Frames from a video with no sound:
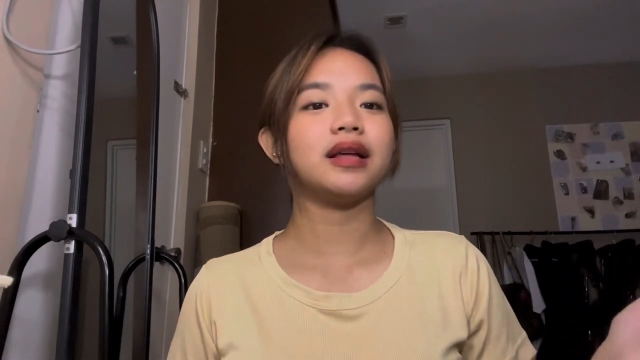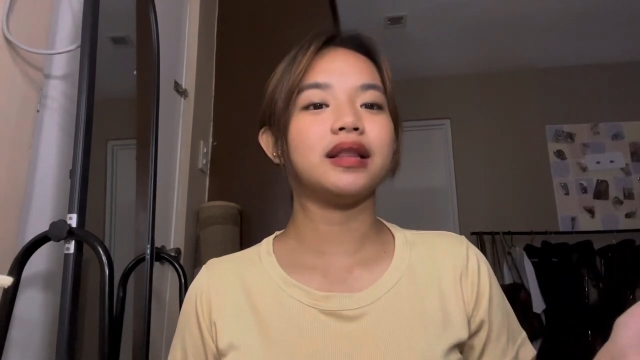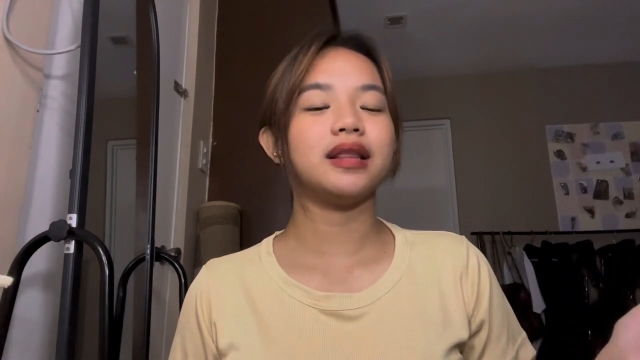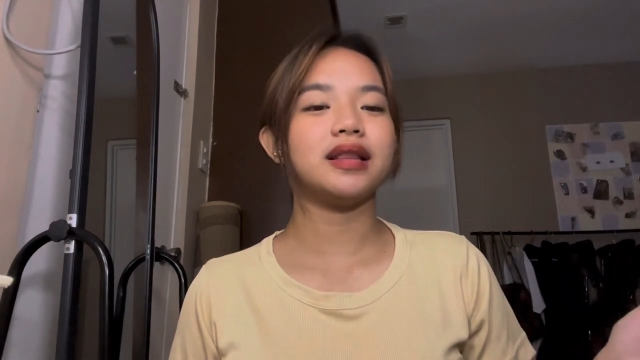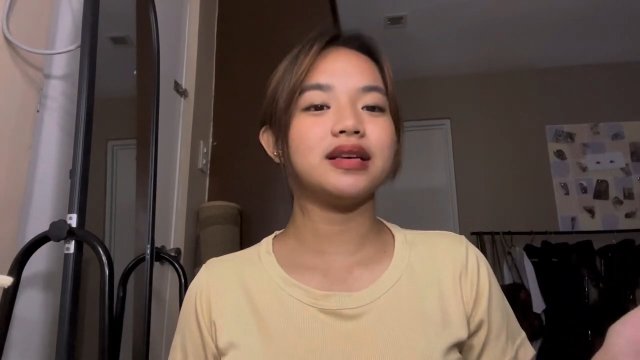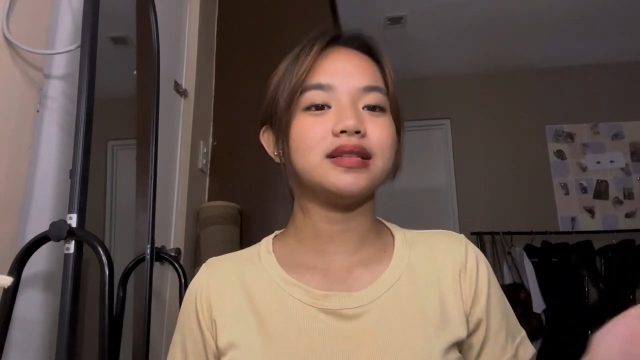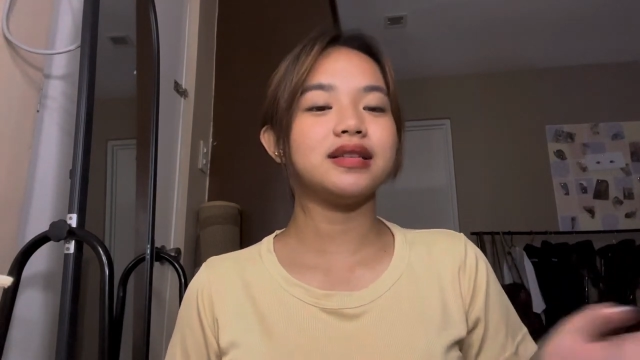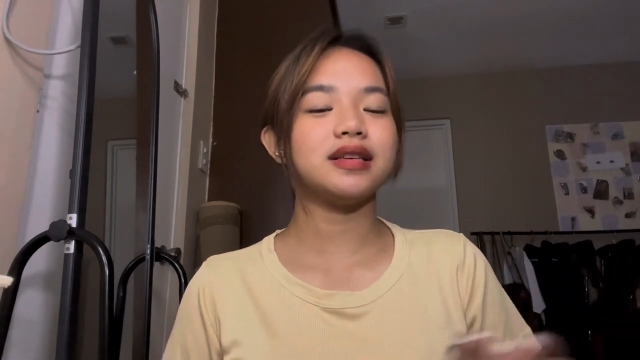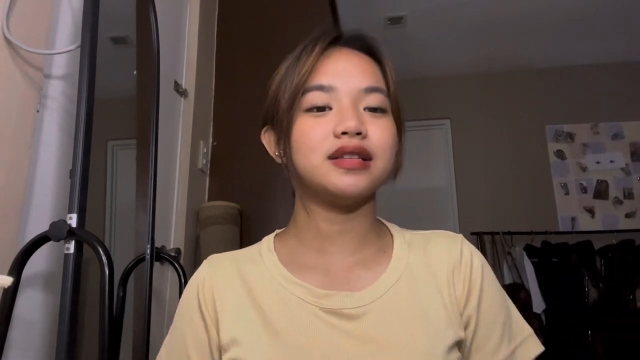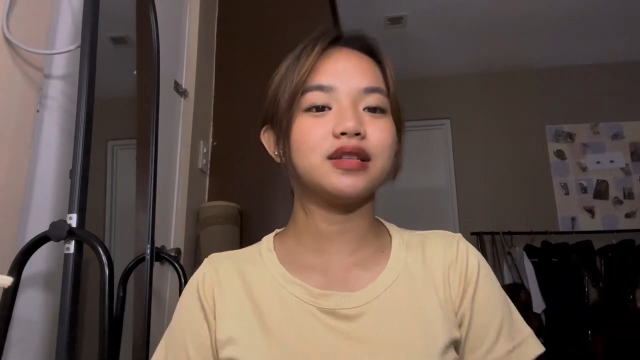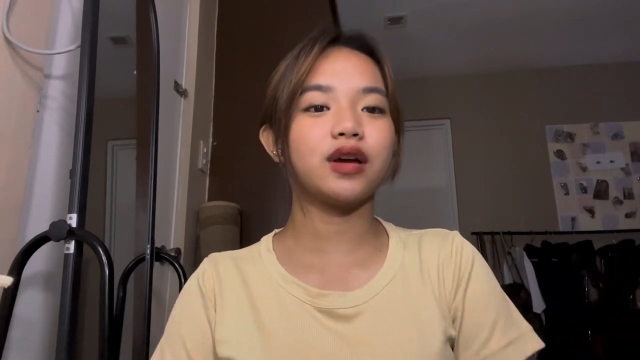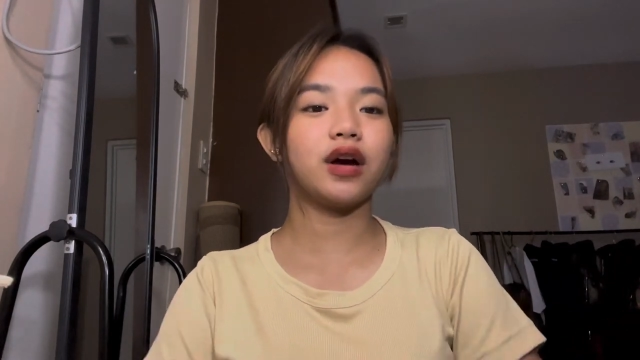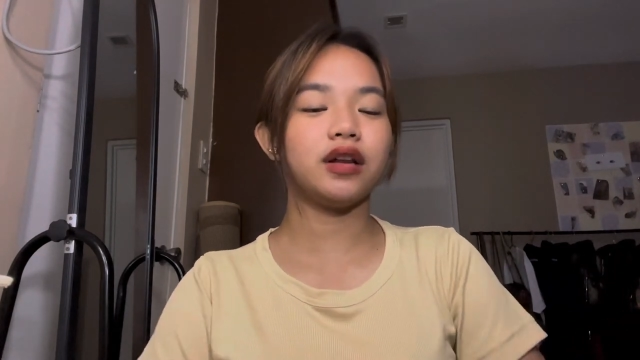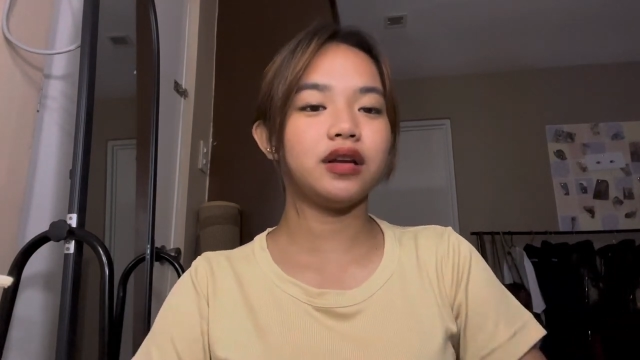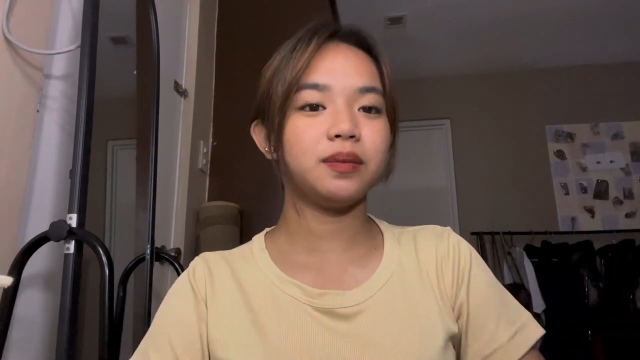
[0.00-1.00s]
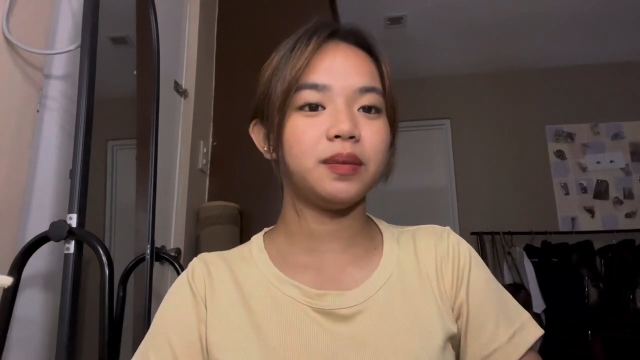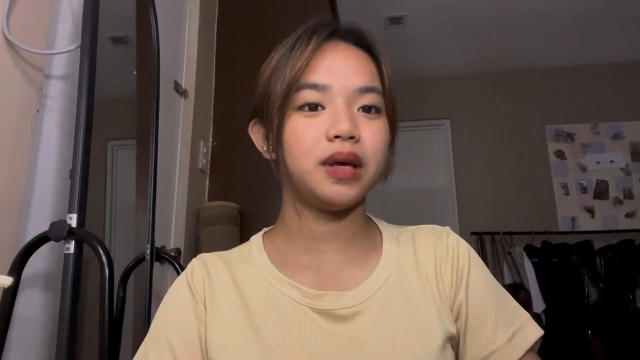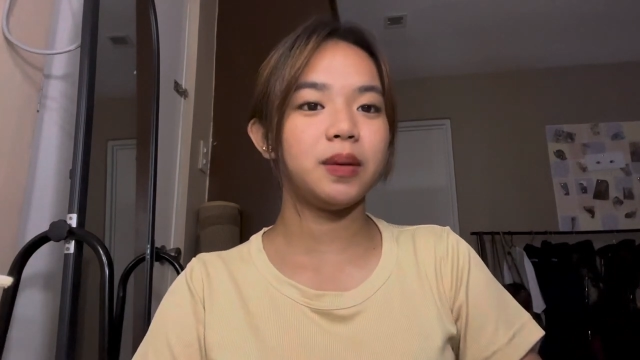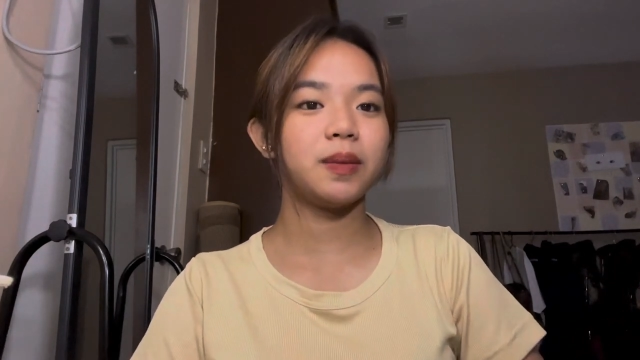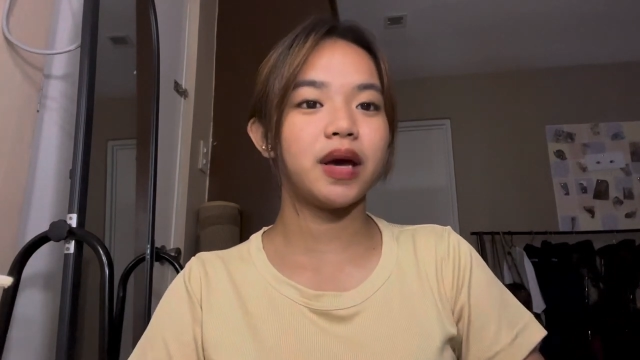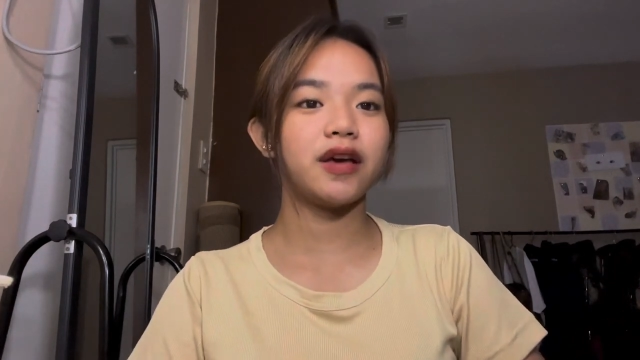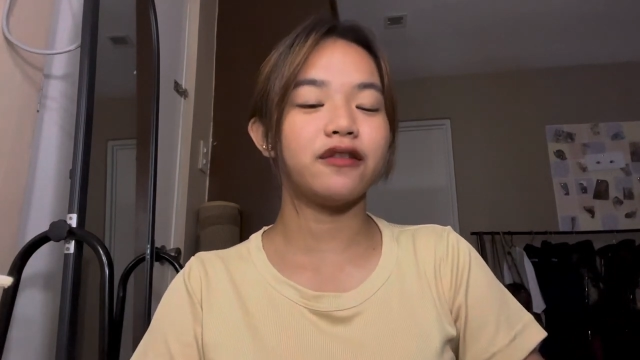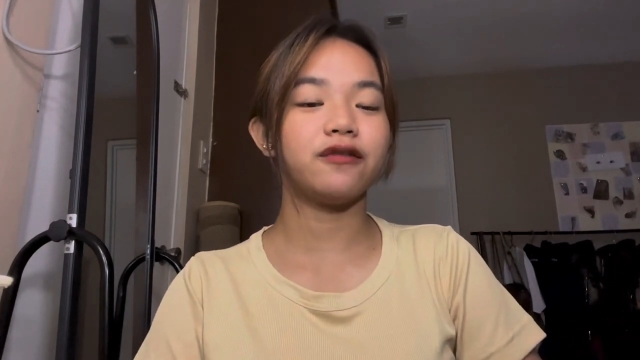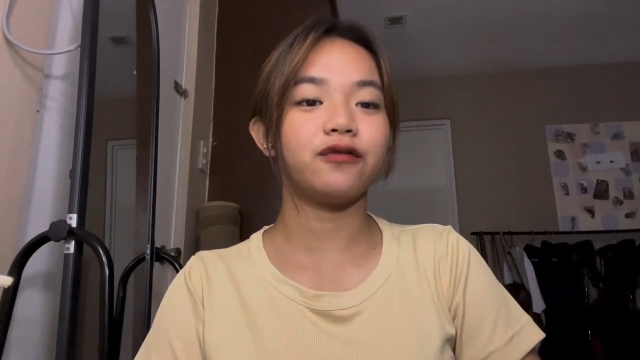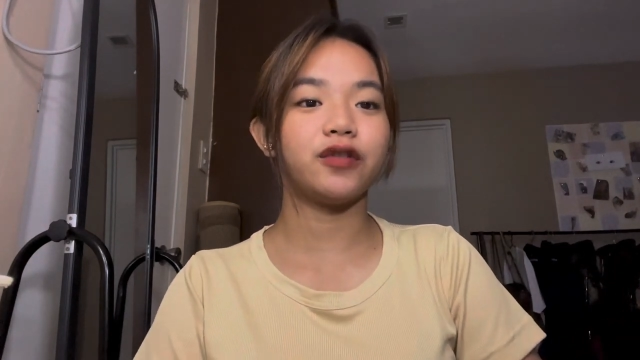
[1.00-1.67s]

This is gonna be my